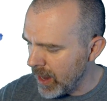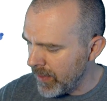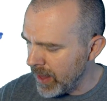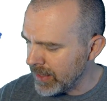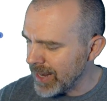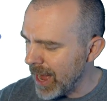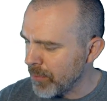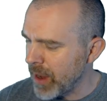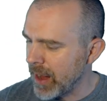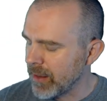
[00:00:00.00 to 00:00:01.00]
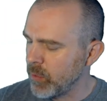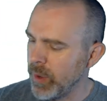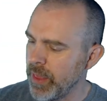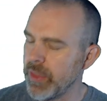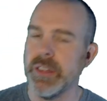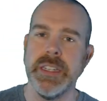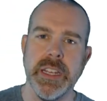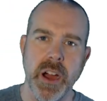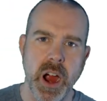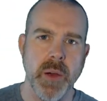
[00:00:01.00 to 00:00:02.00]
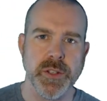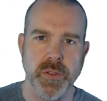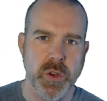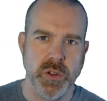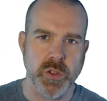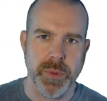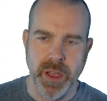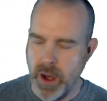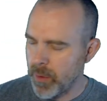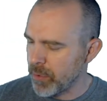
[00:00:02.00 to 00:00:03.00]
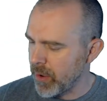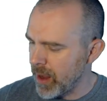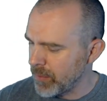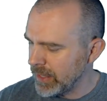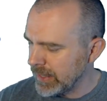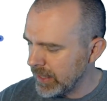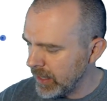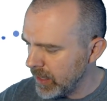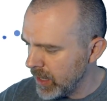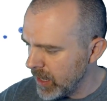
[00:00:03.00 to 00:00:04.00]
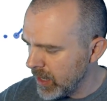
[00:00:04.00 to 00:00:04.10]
and then dot product with dr, which of course would be r prime dt.